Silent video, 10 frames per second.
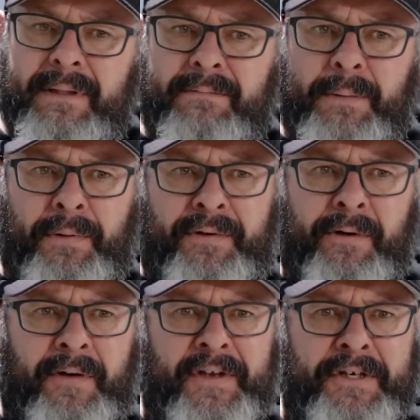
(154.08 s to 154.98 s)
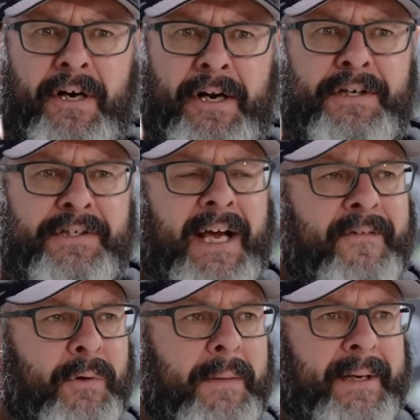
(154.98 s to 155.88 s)
We threw it on the dyno just
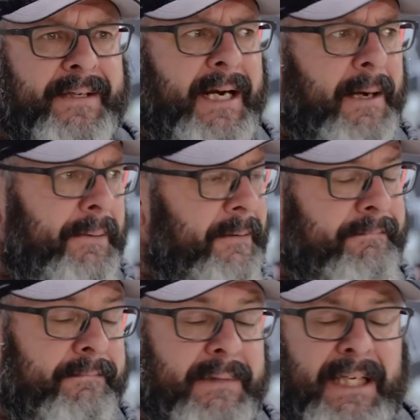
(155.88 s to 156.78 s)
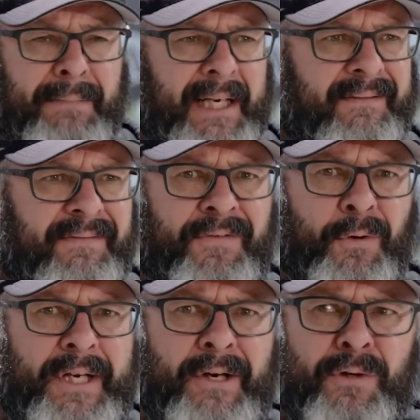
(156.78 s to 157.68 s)
after we picked it up and it made
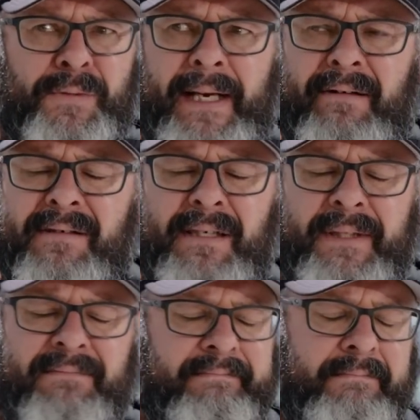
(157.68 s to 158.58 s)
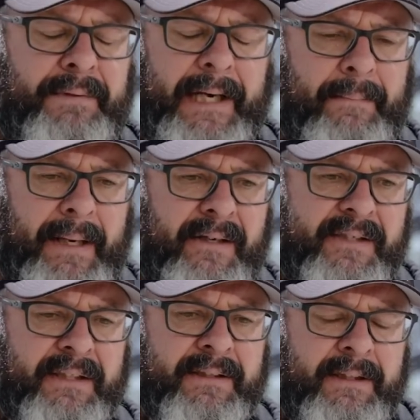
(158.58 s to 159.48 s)
40 horsepower or something. Pretty embarrassing.